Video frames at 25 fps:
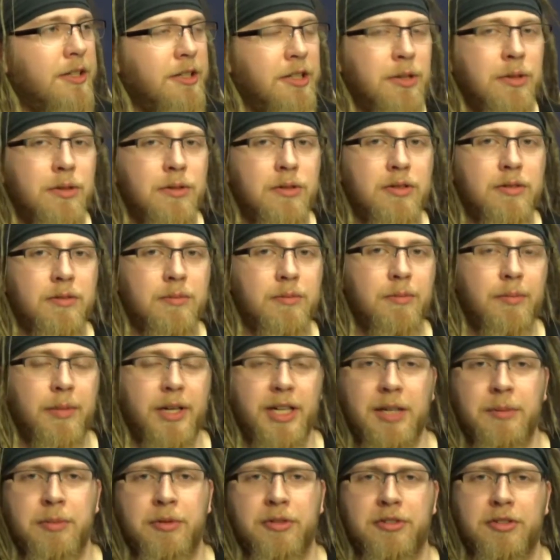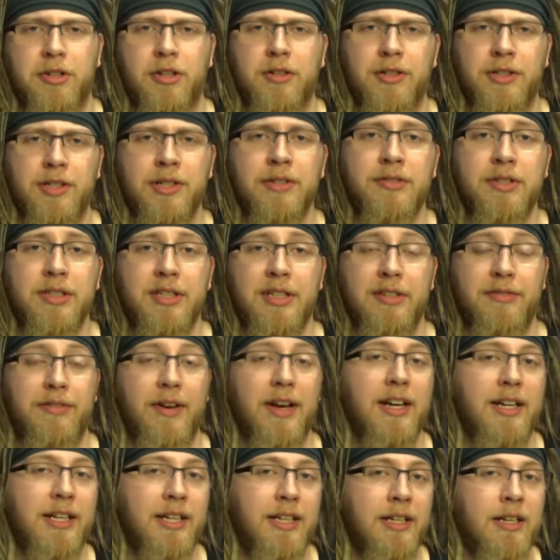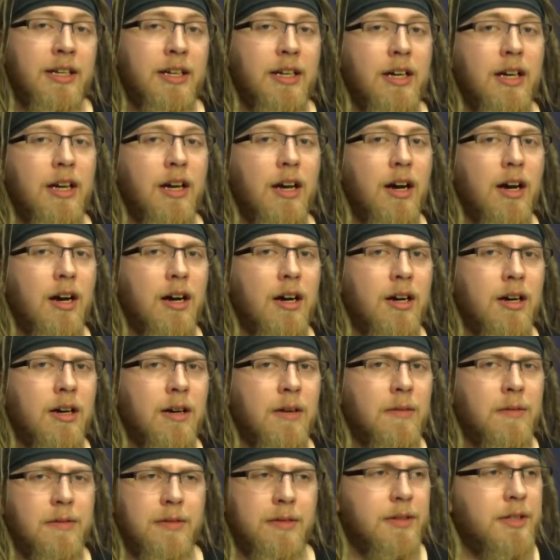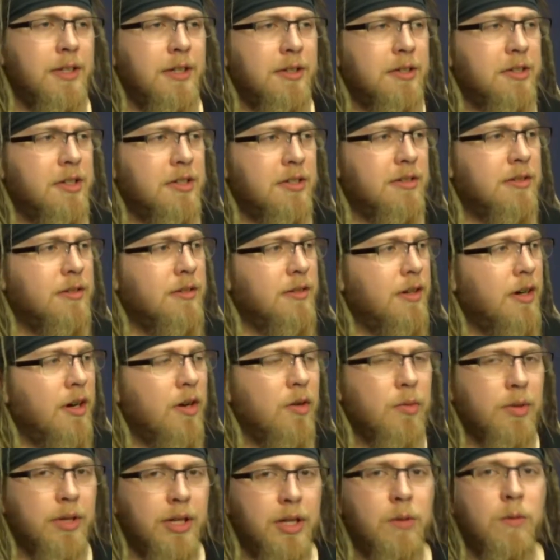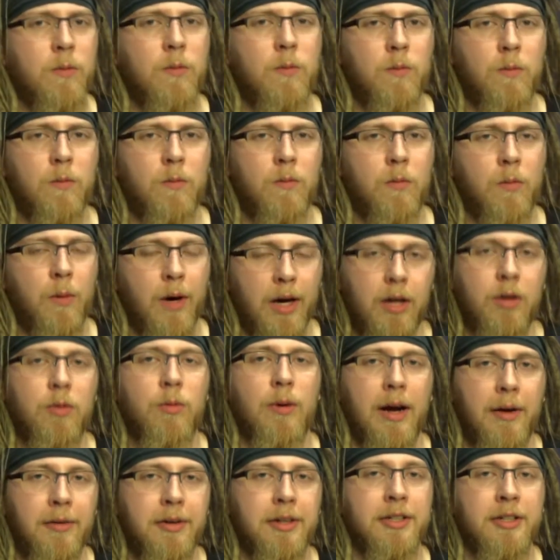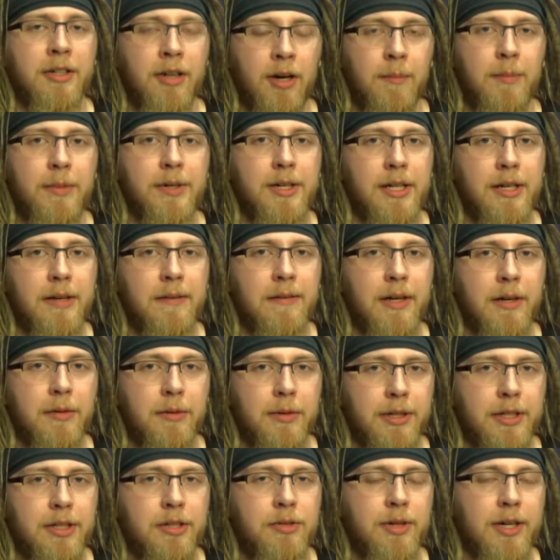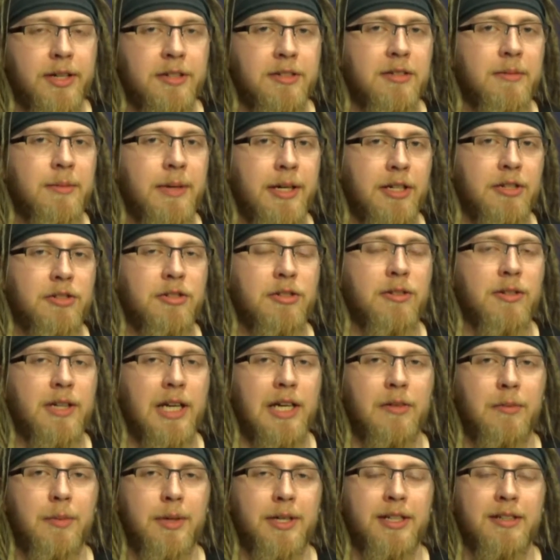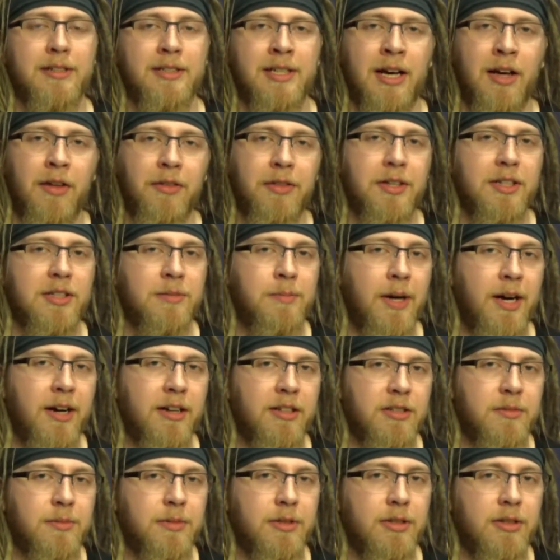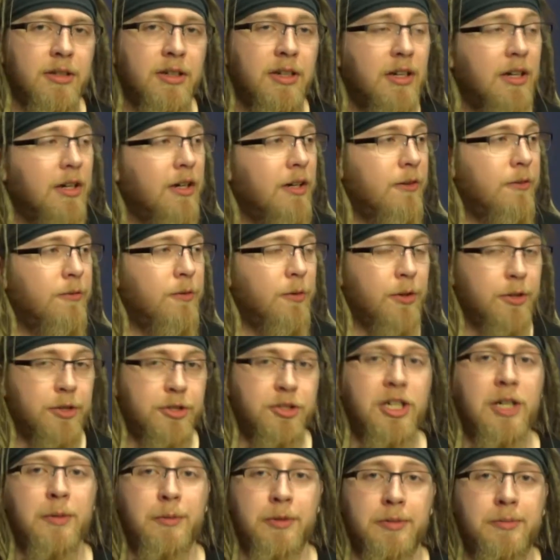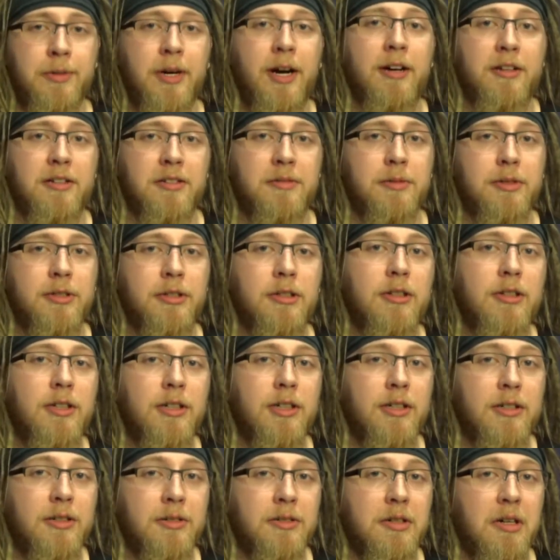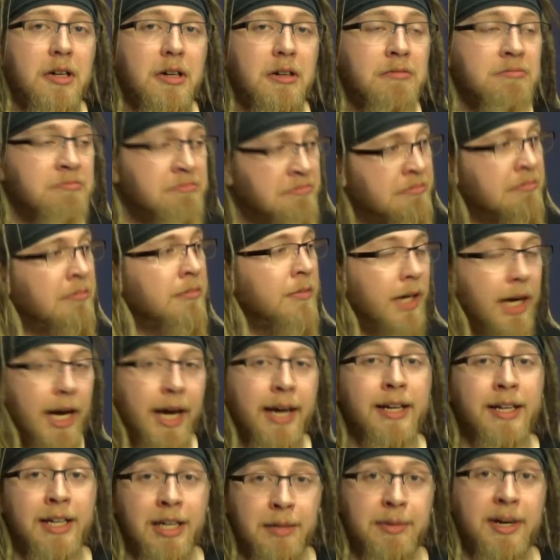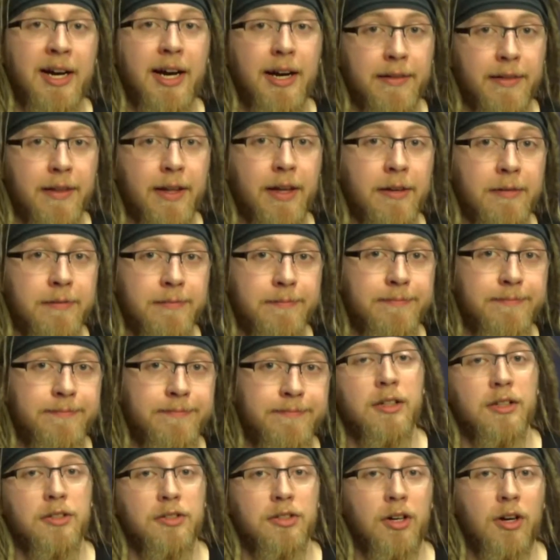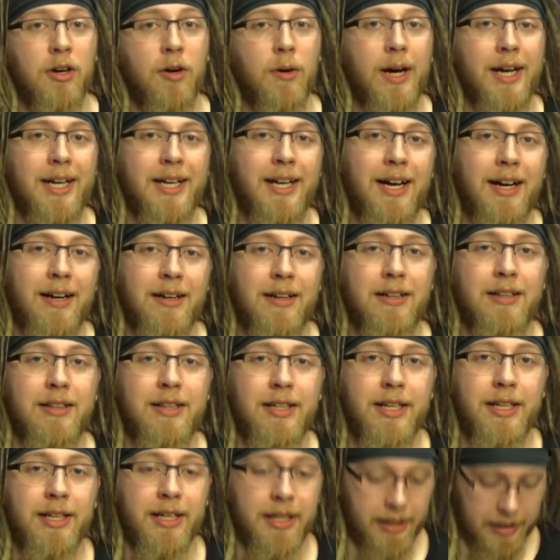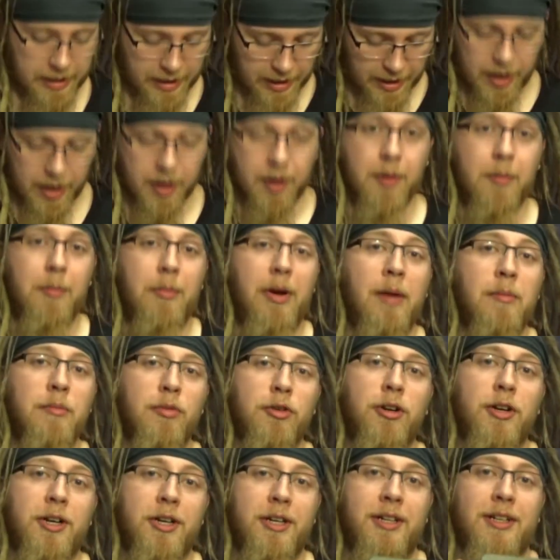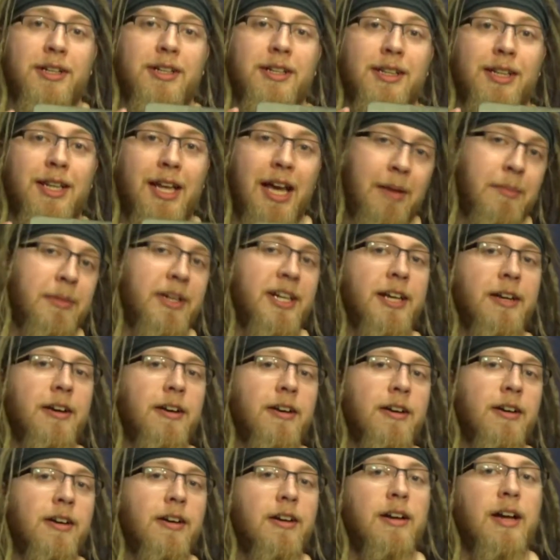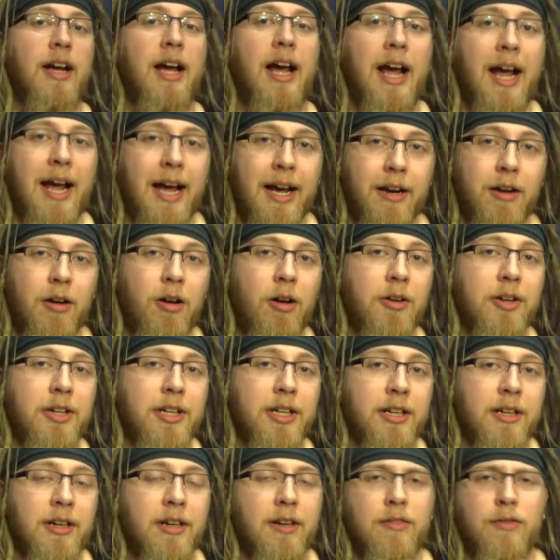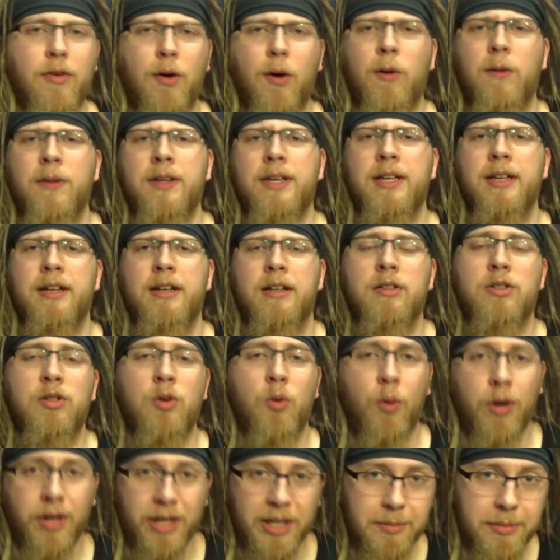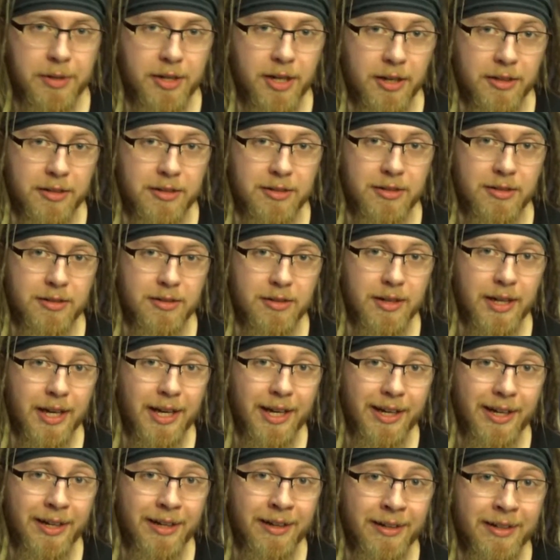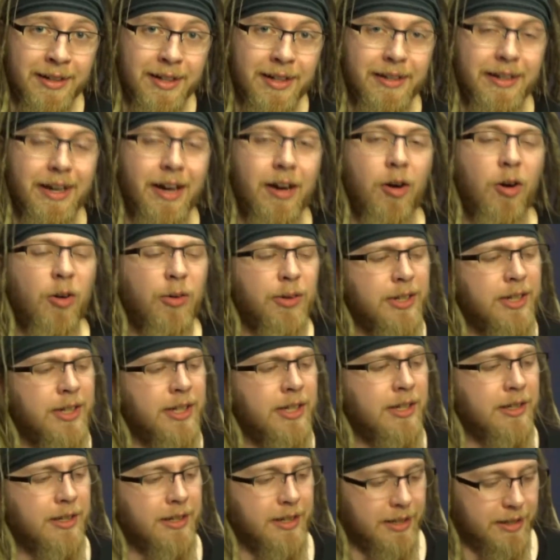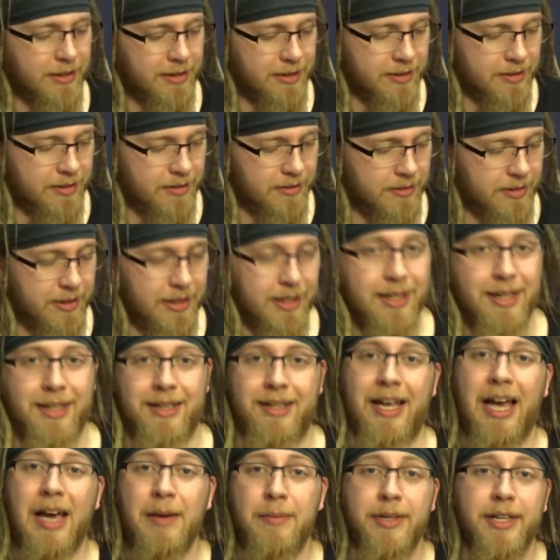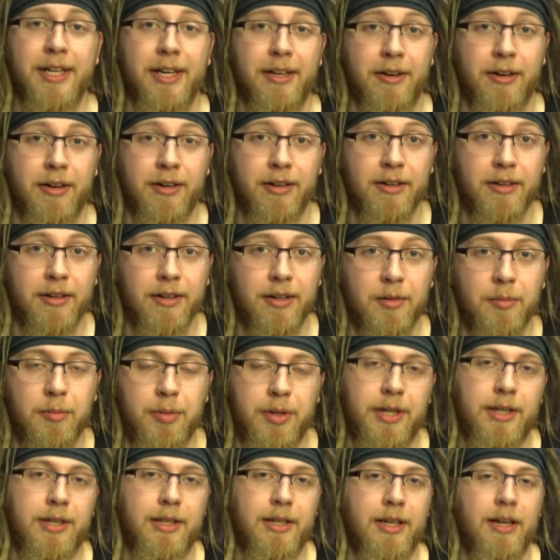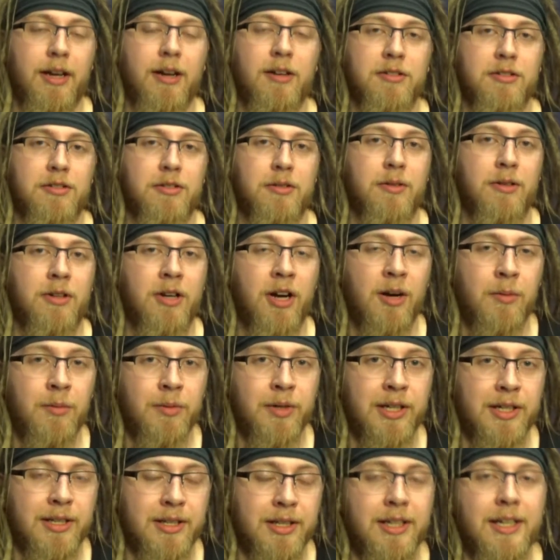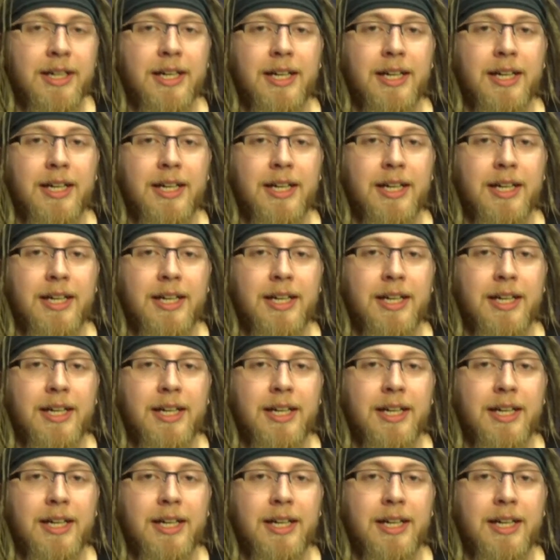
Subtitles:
use many preservatives, if any. They're just a really well-rounded company that really tries to make sure that everybody is as healthy as possible for as cheap as possible, so I can get behind that. So I got the Pembrook Laminator at Aldi for only 20 bucks. And not only is it a laminator, but they also come with